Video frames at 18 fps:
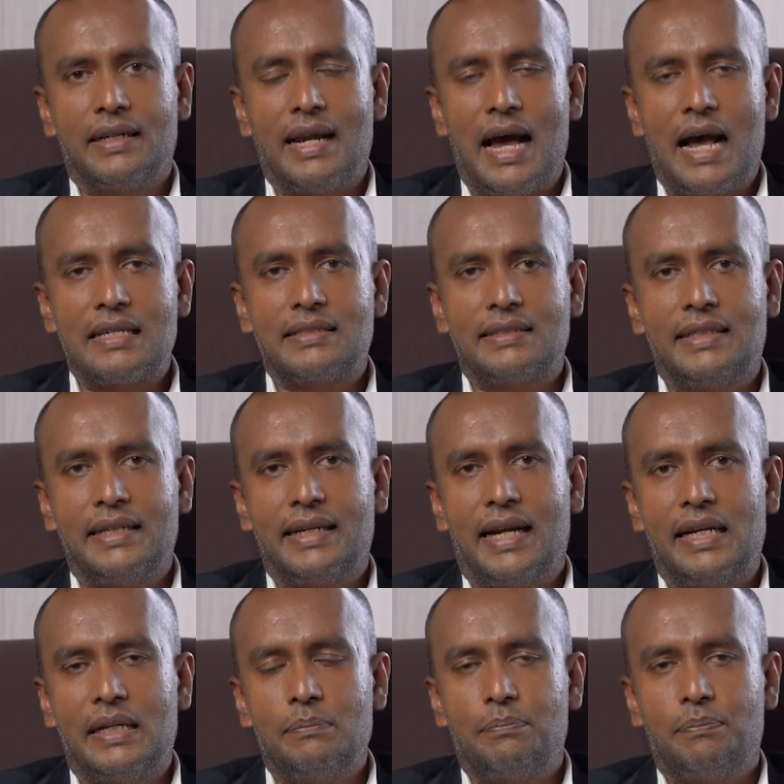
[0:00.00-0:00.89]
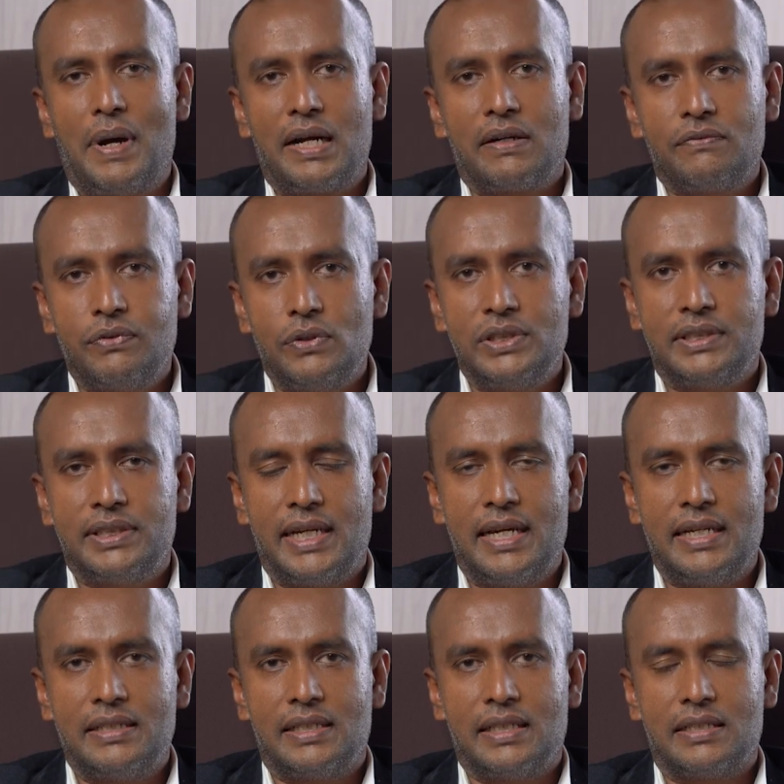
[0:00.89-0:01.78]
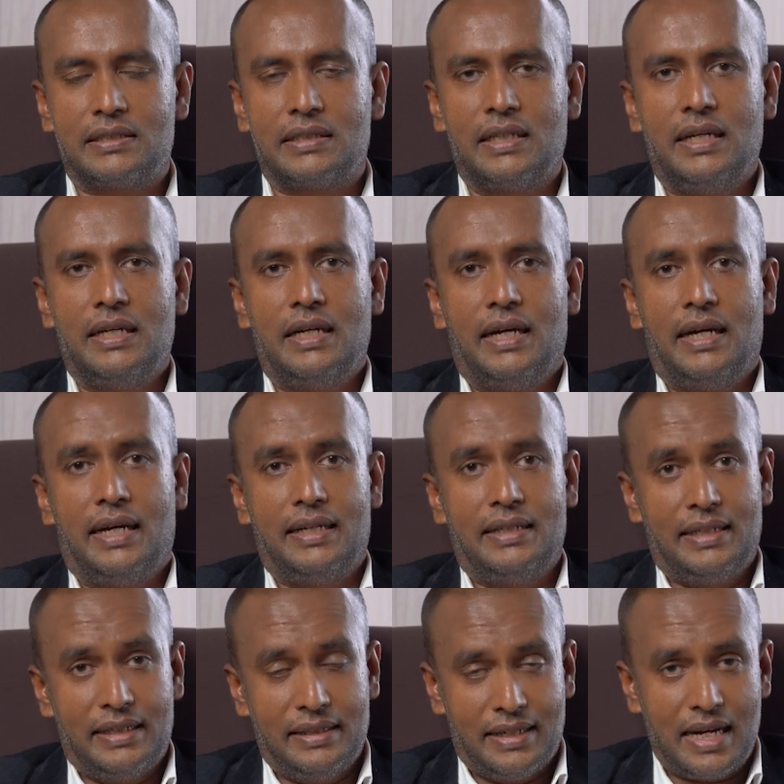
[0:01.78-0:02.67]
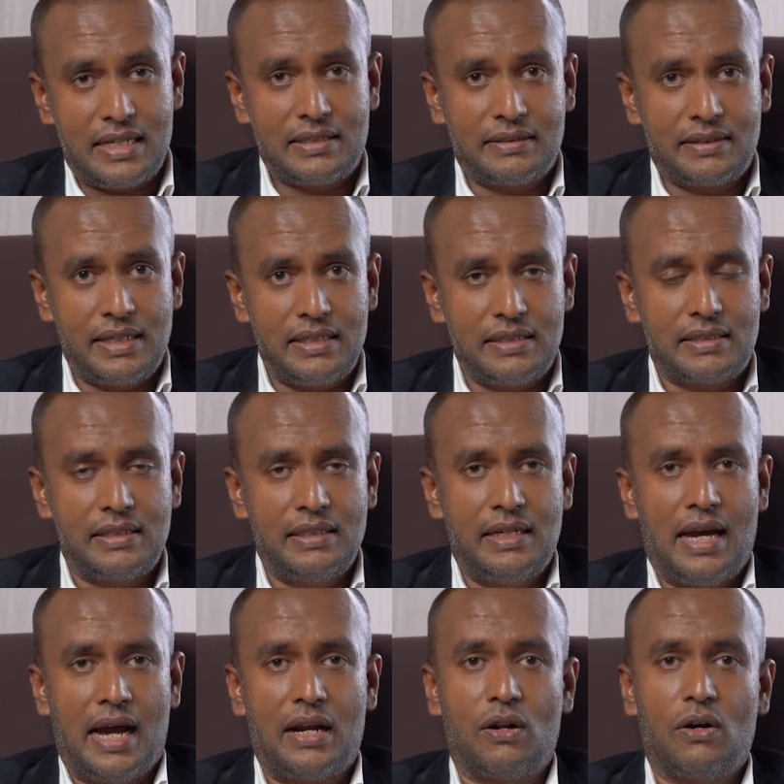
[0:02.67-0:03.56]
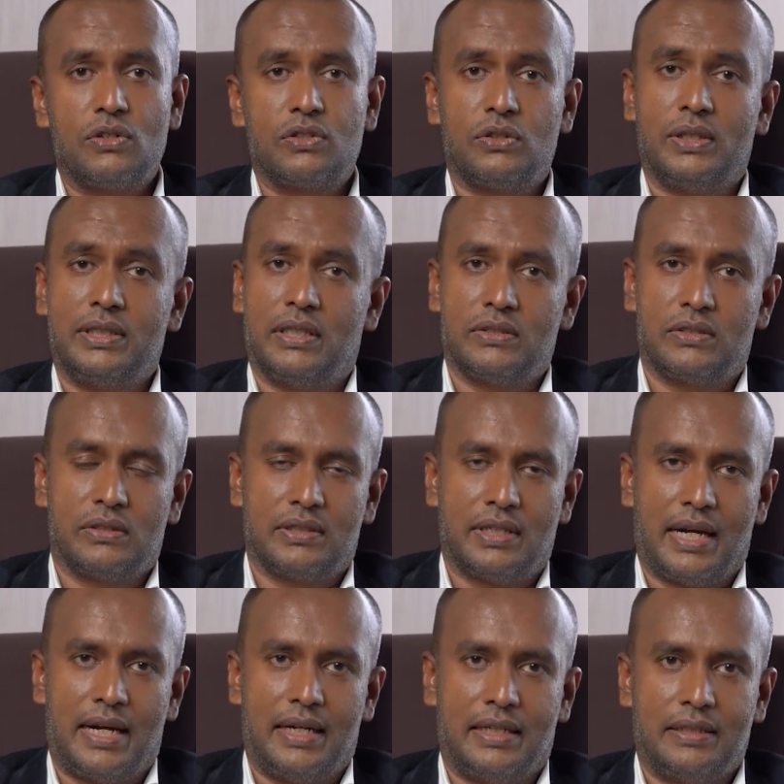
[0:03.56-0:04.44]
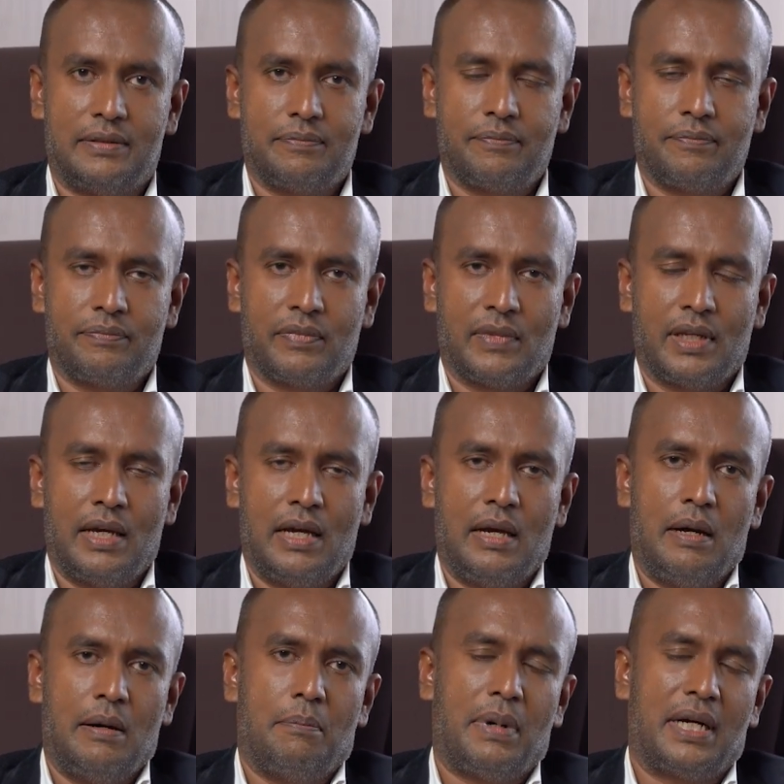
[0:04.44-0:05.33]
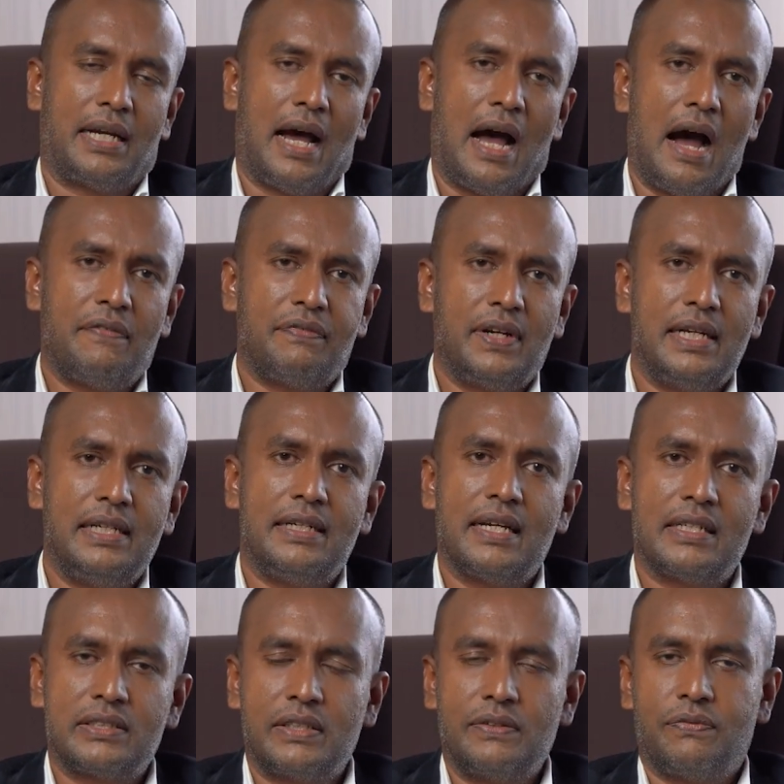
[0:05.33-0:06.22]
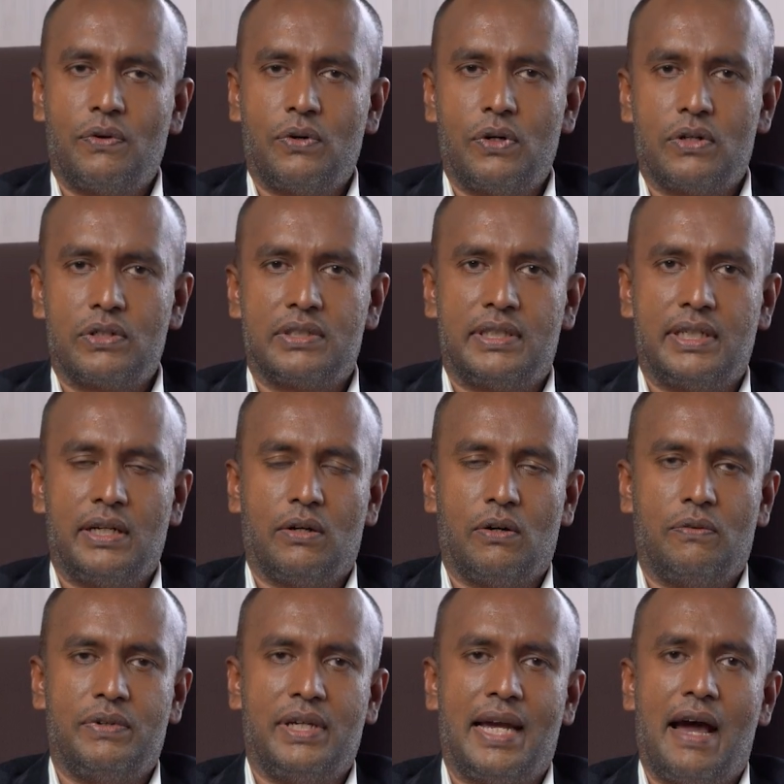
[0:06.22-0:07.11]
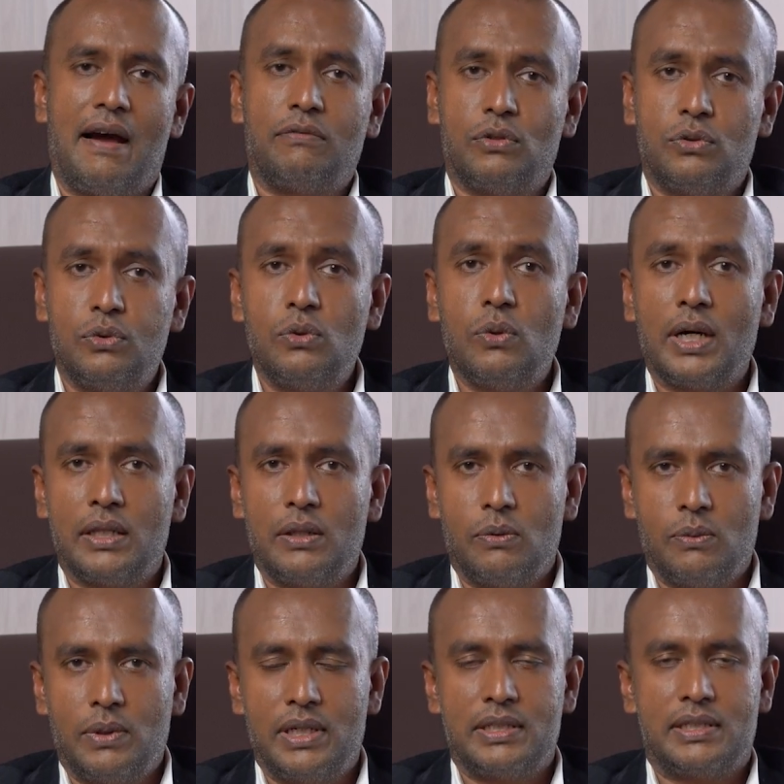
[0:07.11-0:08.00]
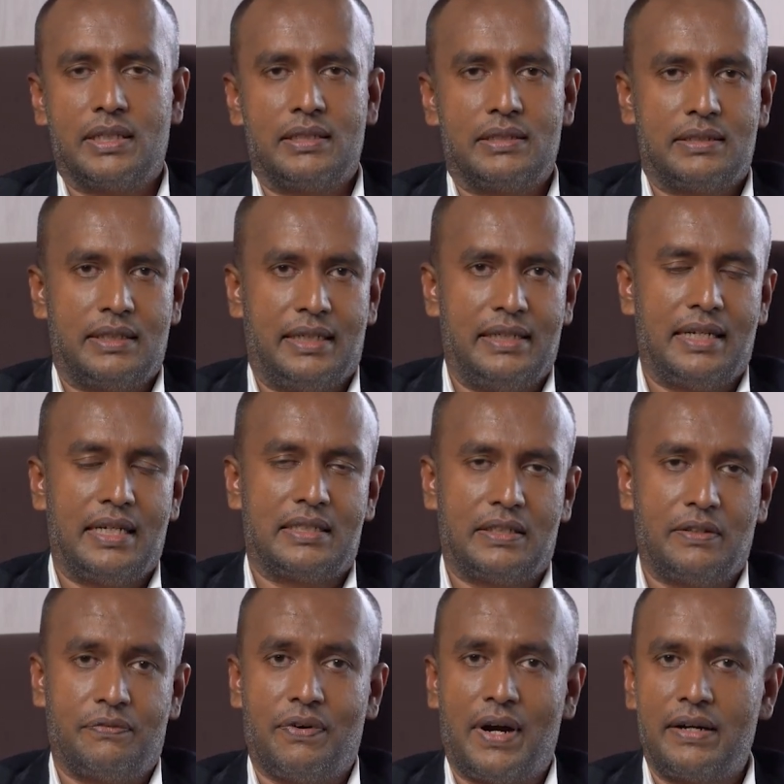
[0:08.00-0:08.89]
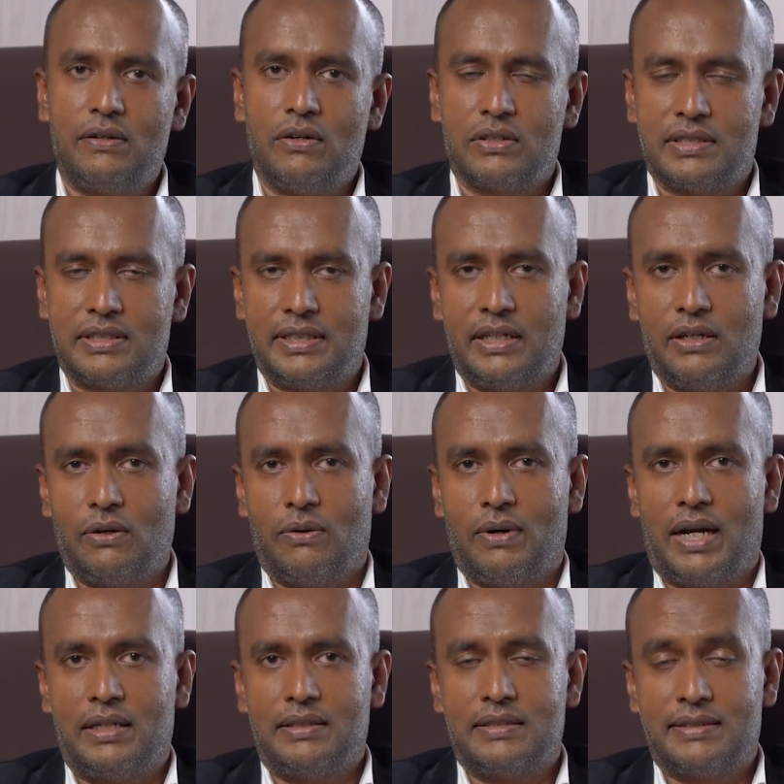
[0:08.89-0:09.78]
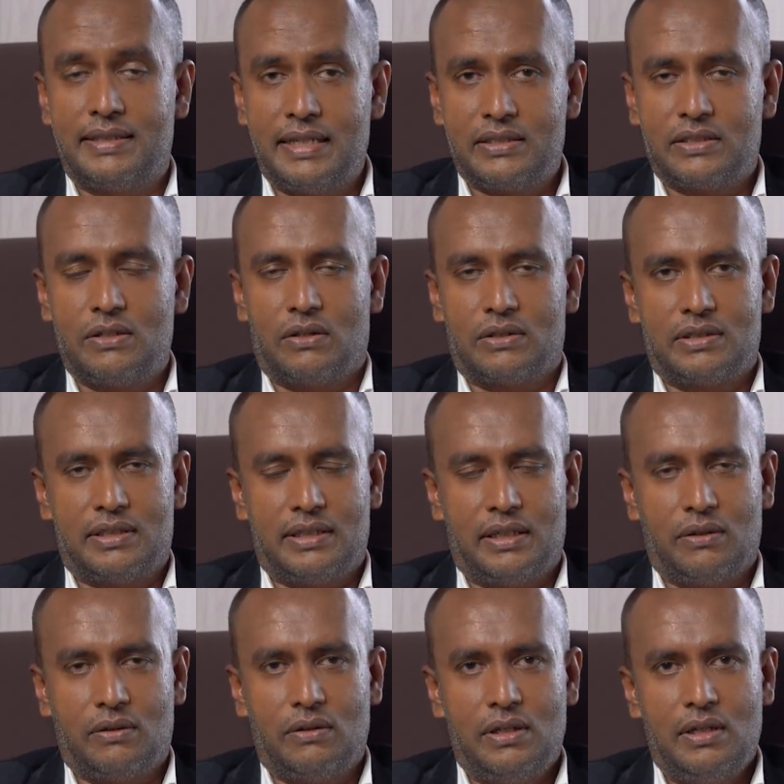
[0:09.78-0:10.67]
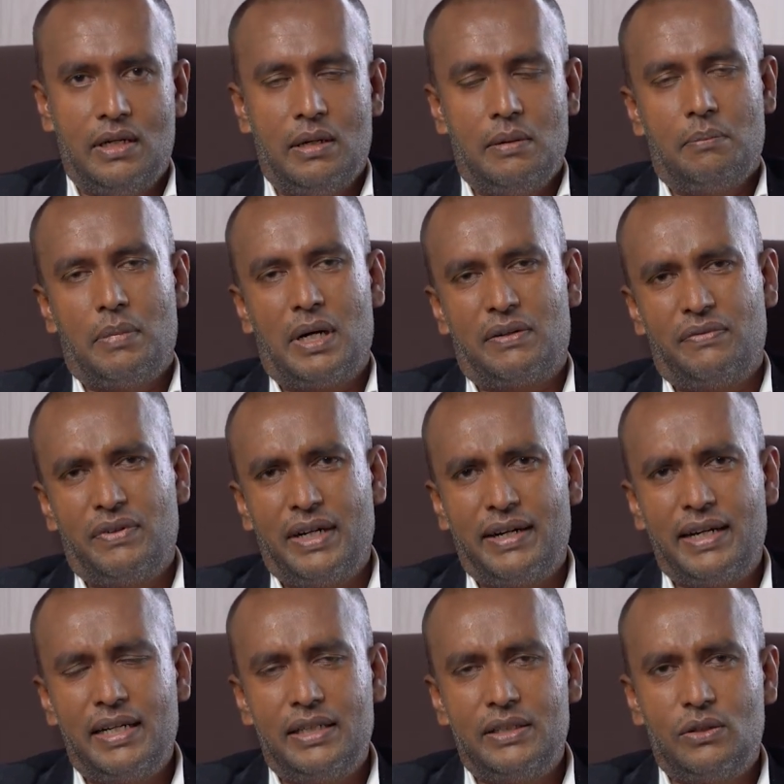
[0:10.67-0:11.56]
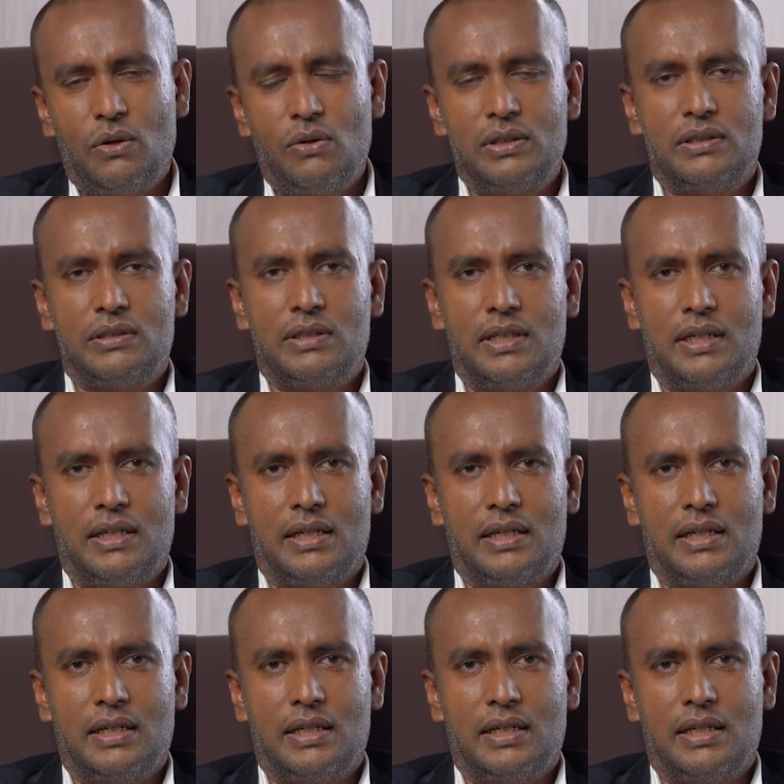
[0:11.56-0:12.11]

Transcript: lasting and impactful changes in industries and also in the society. But after Industry 4.0, we have two other versions, Industry 5.0 and 6.0, but we really don't